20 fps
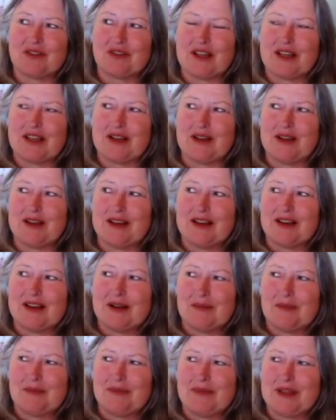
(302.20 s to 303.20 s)
they,
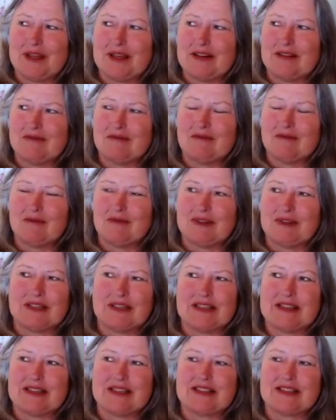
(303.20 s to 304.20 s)
they
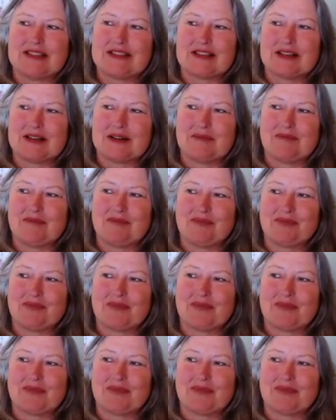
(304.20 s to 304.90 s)
did this um